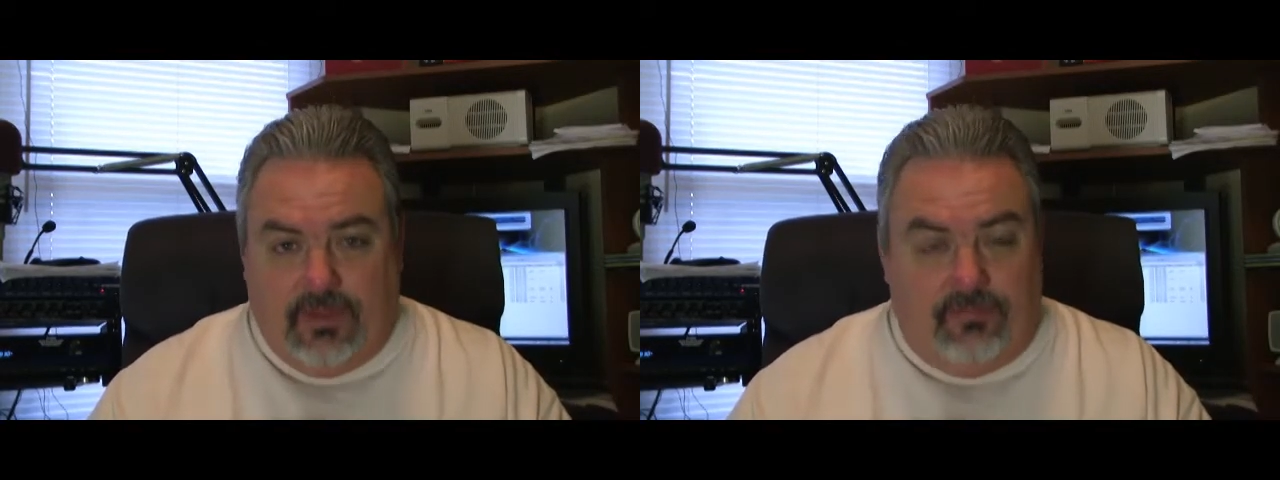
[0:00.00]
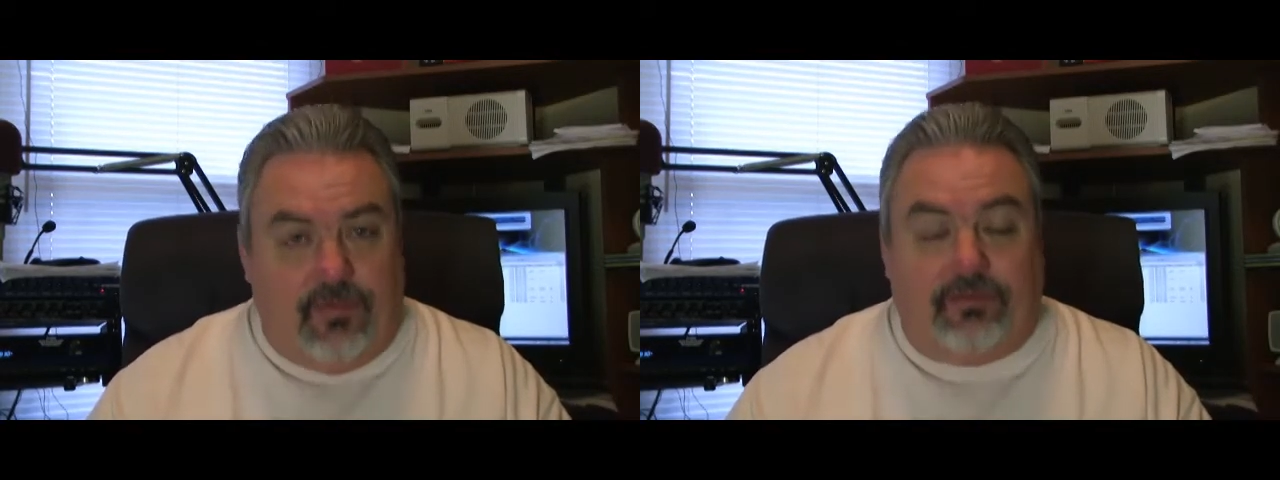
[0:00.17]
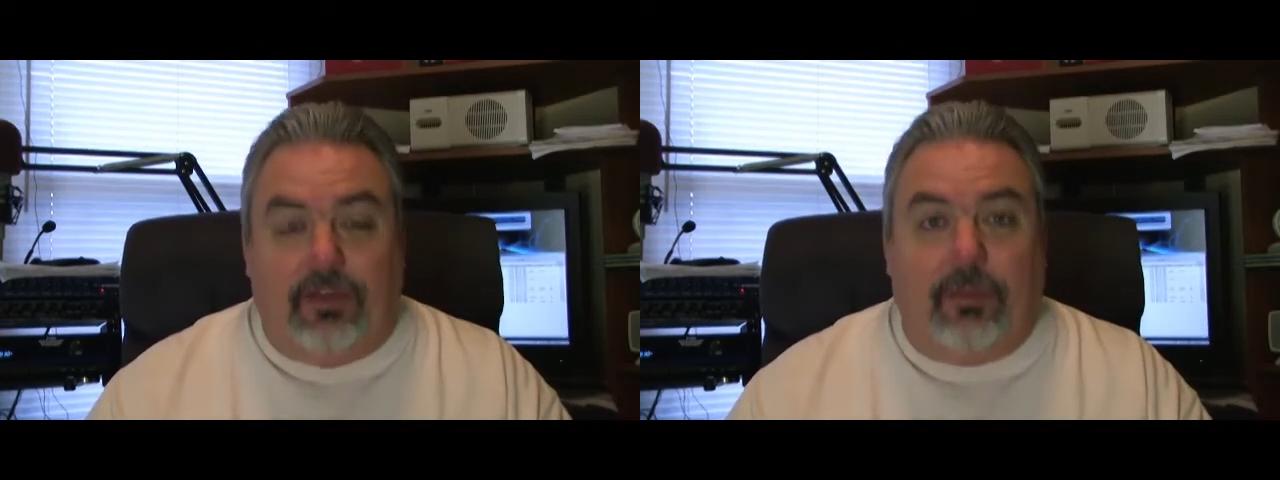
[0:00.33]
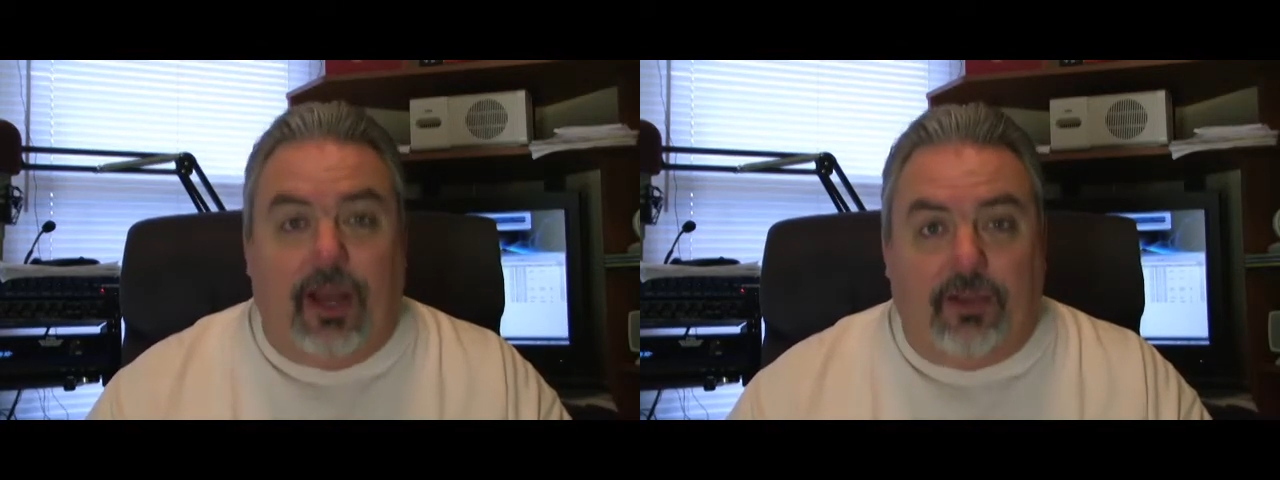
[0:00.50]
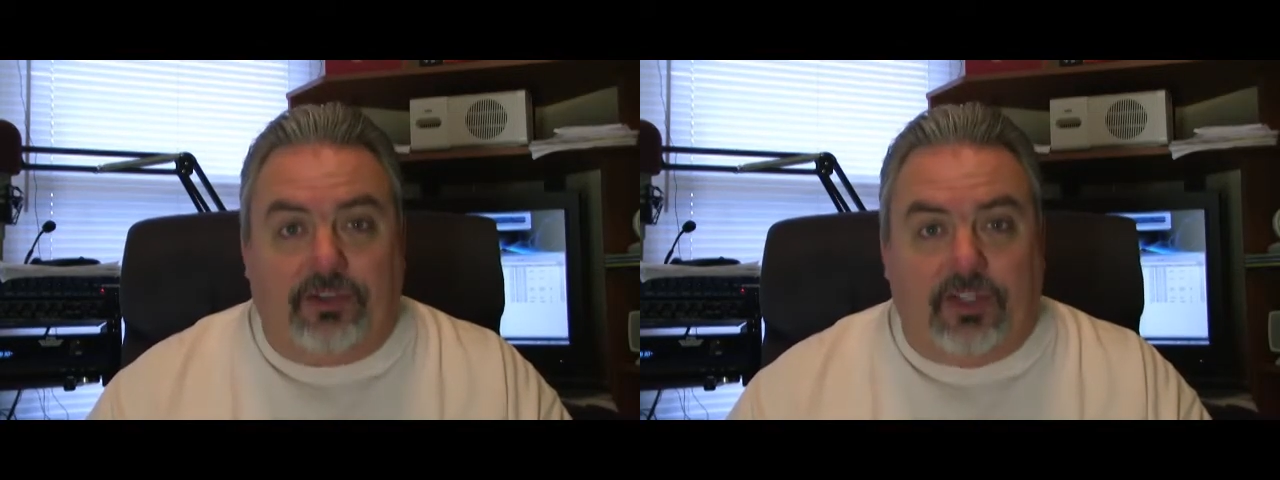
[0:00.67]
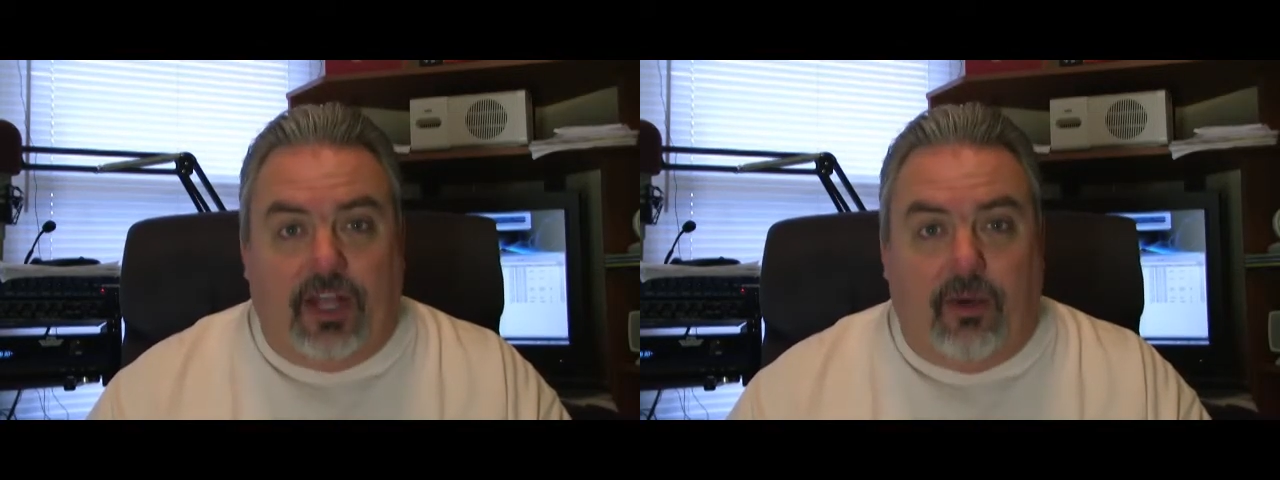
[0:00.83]
50
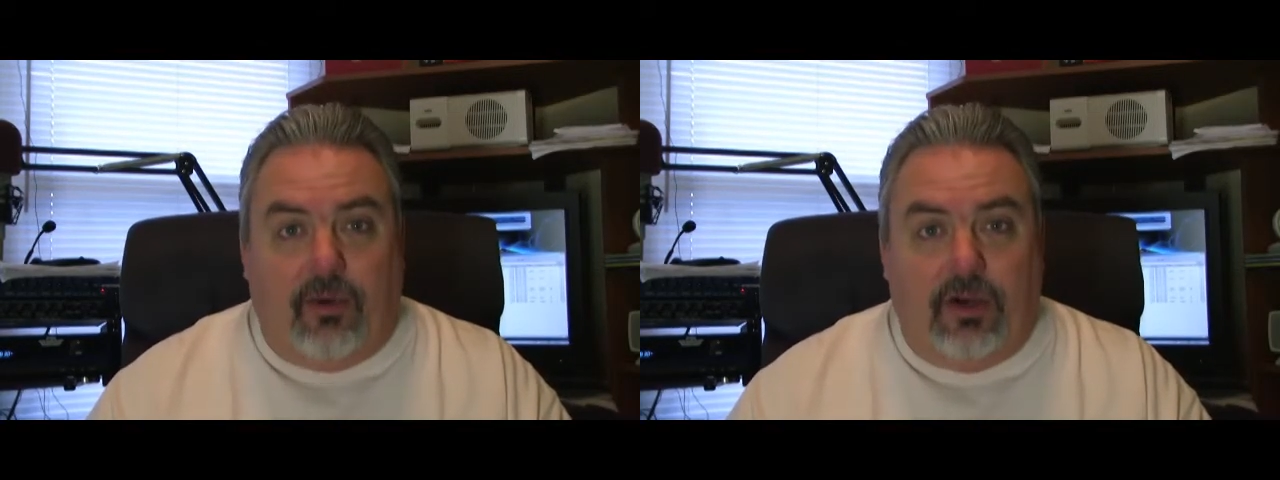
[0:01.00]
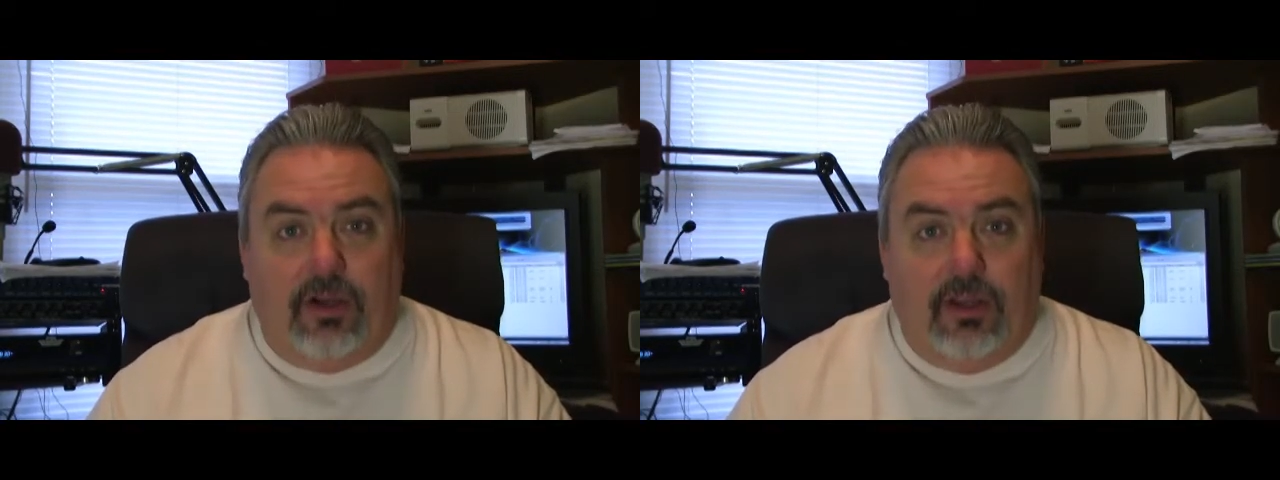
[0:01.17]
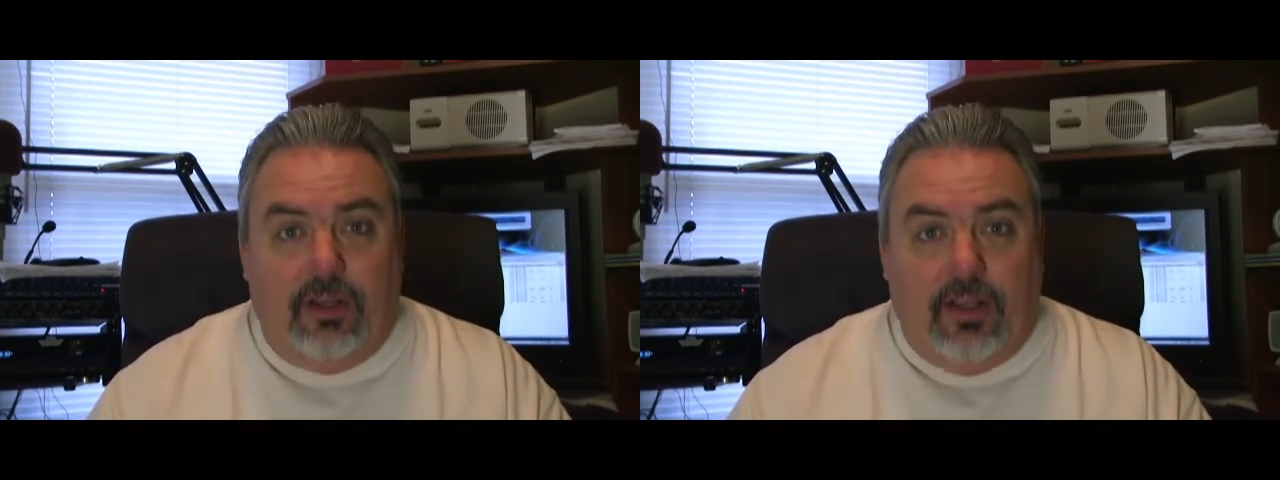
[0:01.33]
miles an hour,